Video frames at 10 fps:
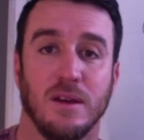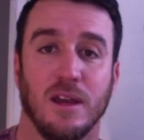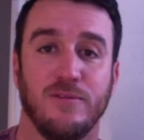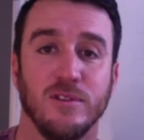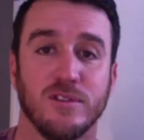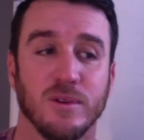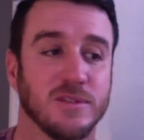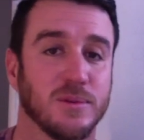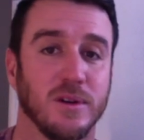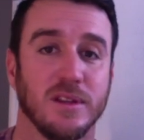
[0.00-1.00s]
hey, future
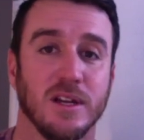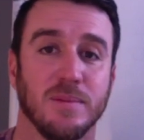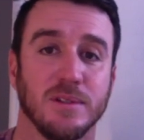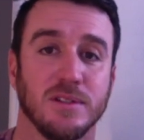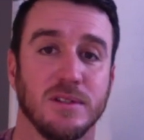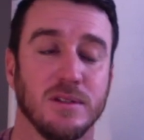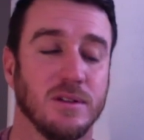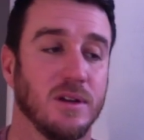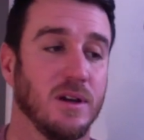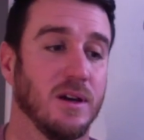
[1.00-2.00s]
respiratory therapist,
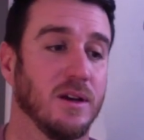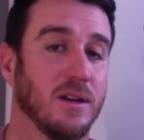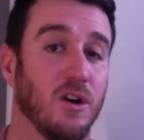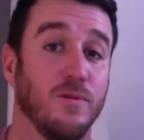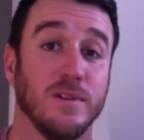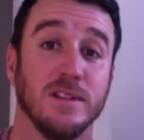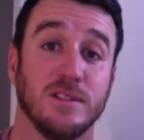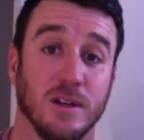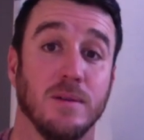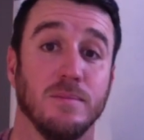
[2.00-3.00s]
uh, and hopefully
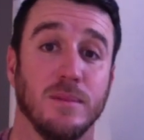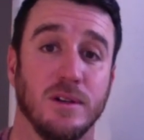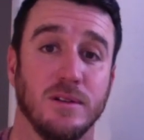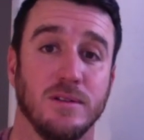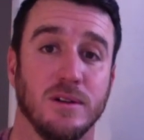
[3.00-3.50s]
some